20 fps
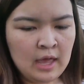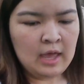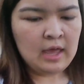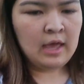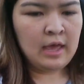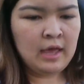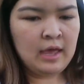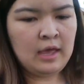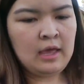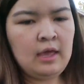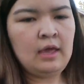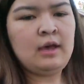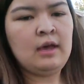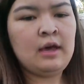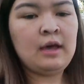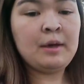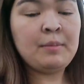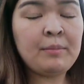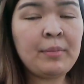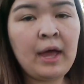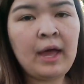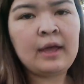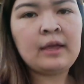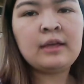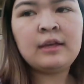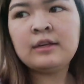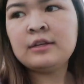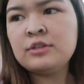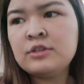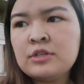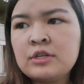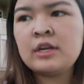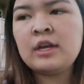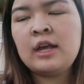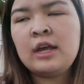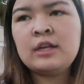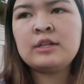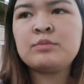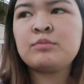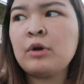a package.
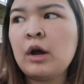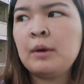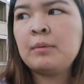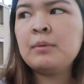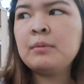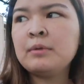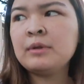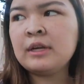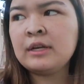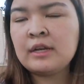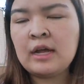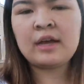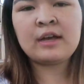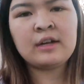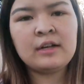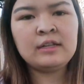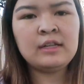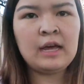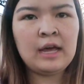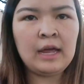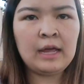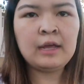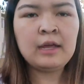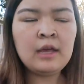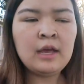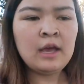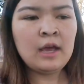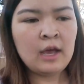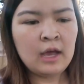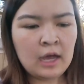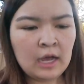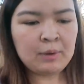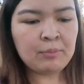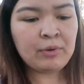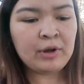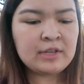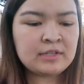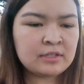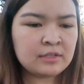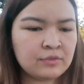It's probably, not gonna lie, a
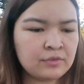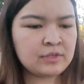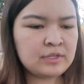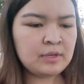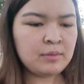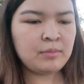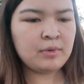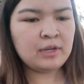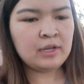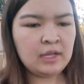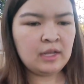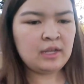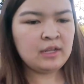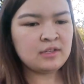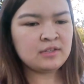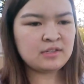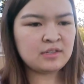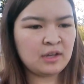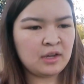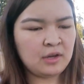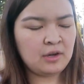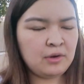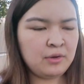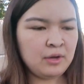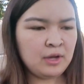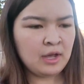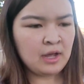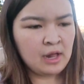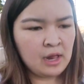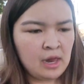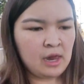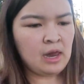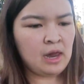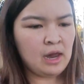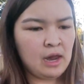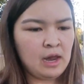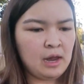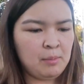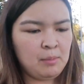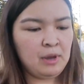present for somebody, so
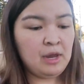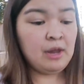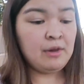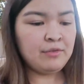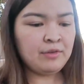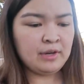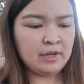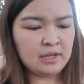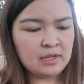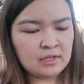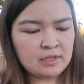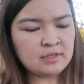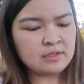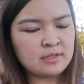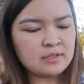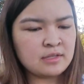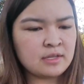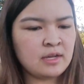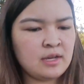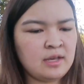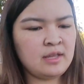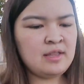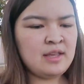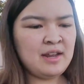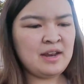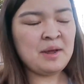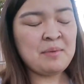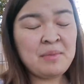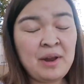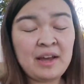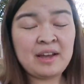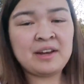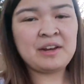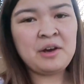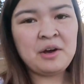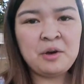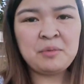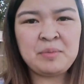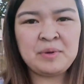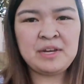if it is, then I'm not
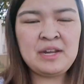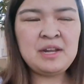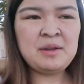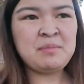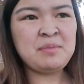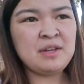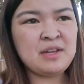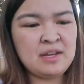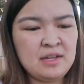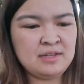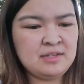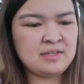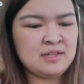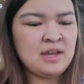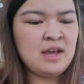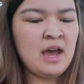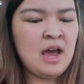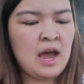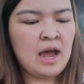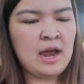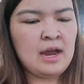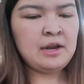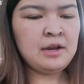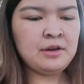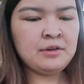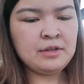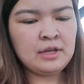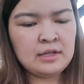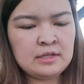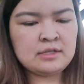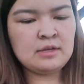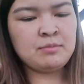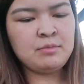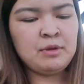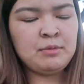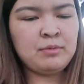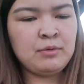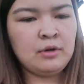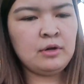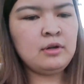gonna open it because I know that some
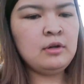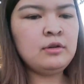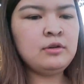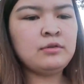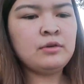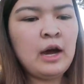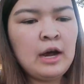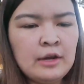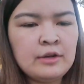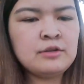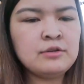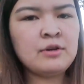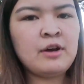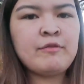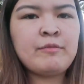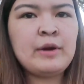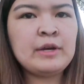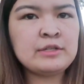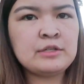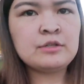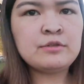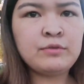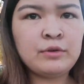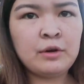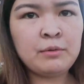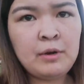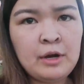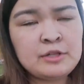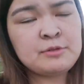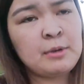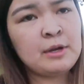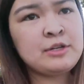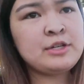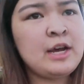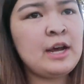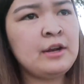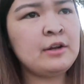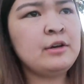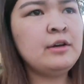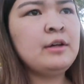people who I do have presents for watch my
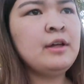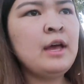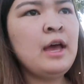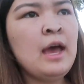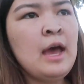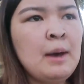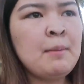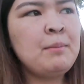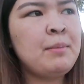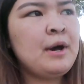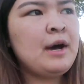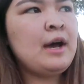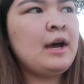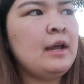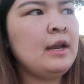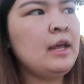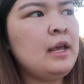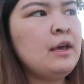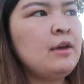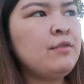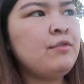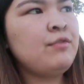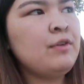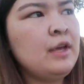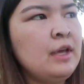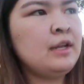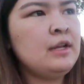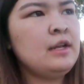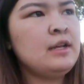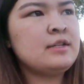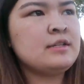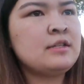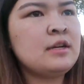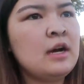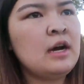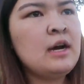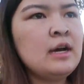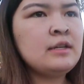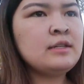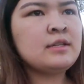channel, but if it is
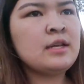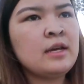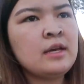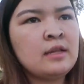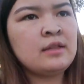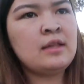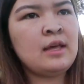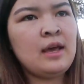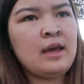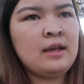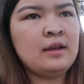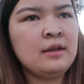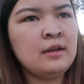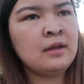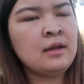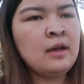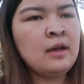not, then